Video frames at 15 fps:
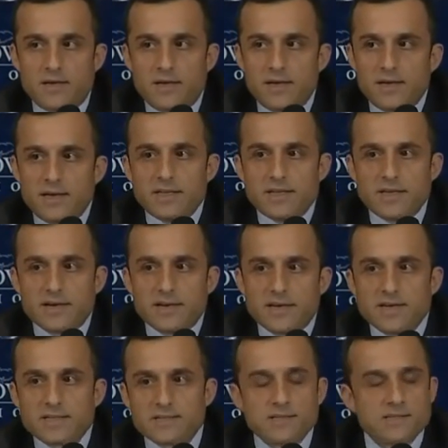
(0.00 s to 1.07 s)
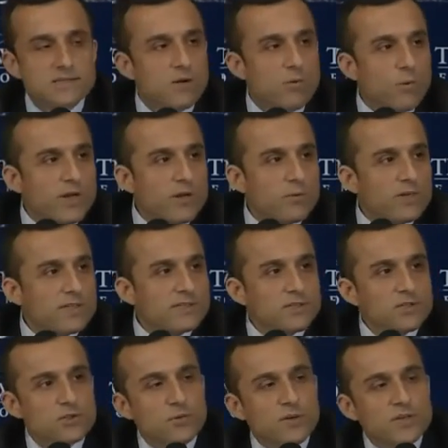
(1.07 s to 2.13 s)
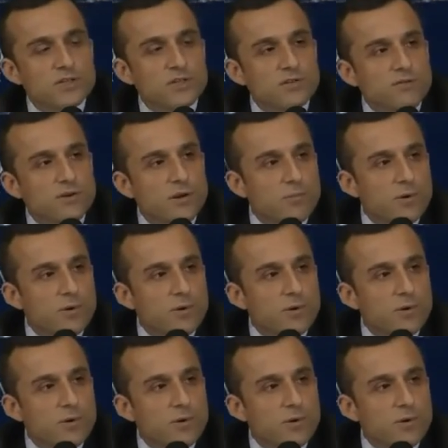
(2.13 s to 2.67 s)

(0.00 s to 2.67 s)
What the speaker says: in either case, it's a win-win situation for